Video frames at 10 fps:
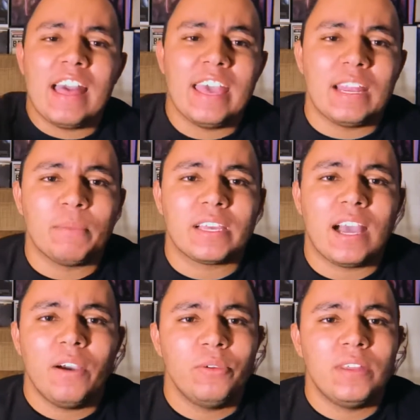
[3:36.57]
And I'm like,
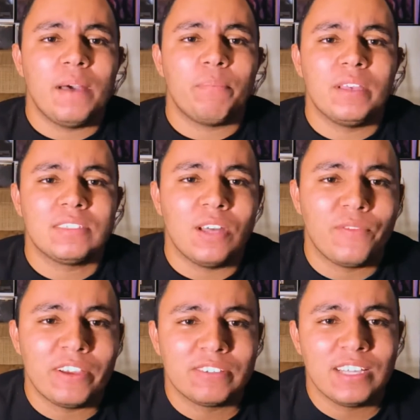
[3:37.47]
how are you not pissed
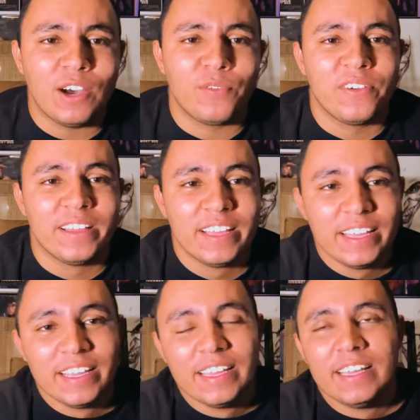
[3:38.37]
off at yourself?
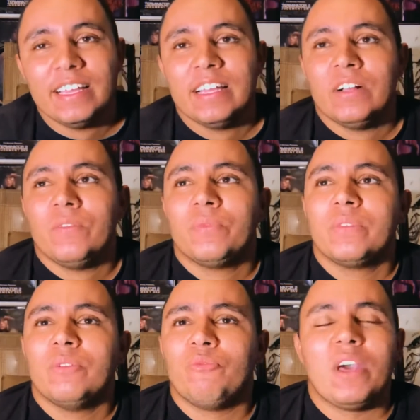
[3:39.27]

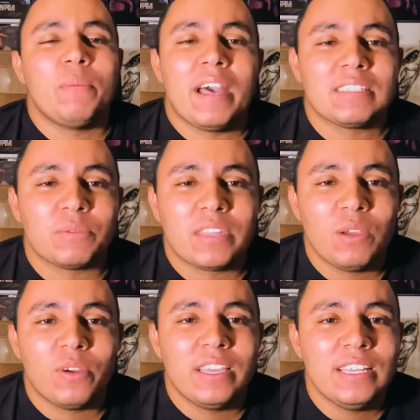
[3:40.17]
Venom has a
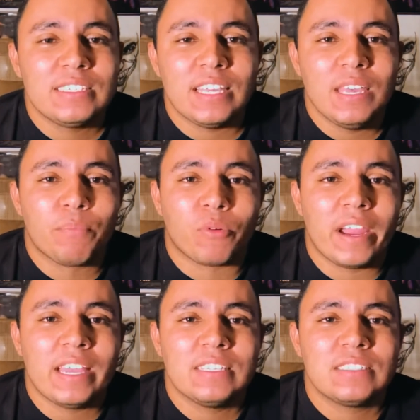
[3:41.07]
thing where he needs to eat
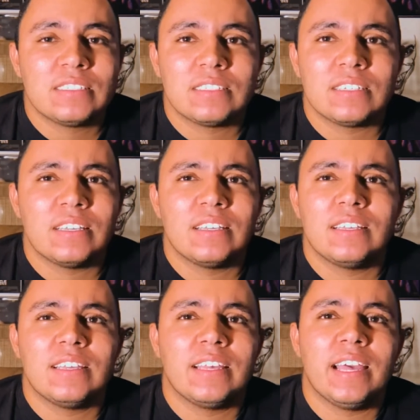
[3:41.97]
brains.
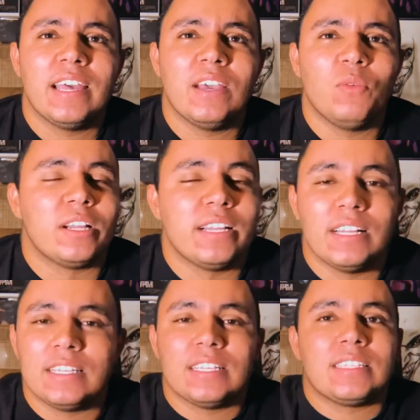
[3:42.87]
Which,
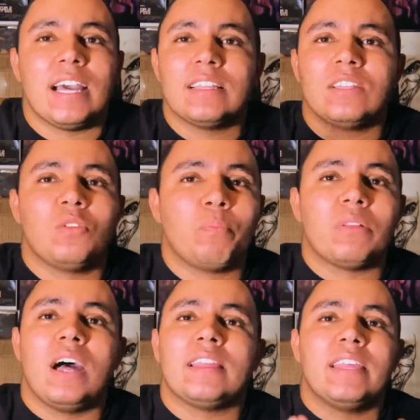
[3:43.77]
that little
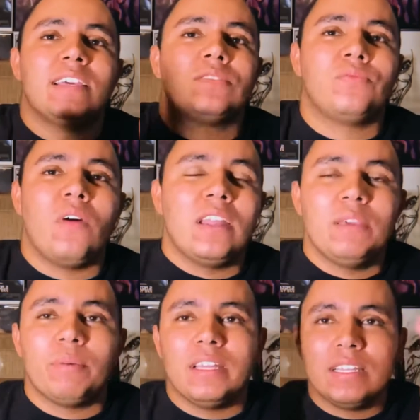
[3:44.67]
plot thing is
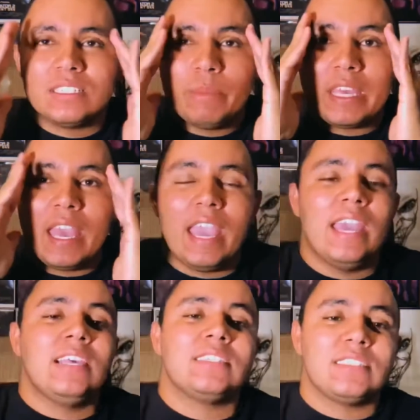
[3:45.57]
funny, but it doesn't make
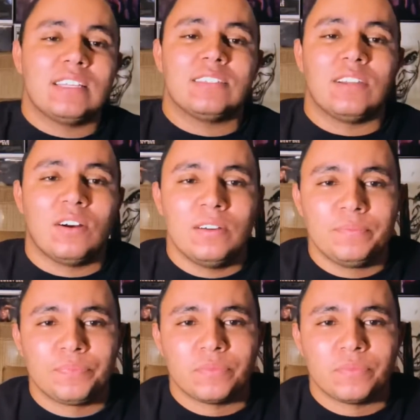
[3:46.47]
any sense at all.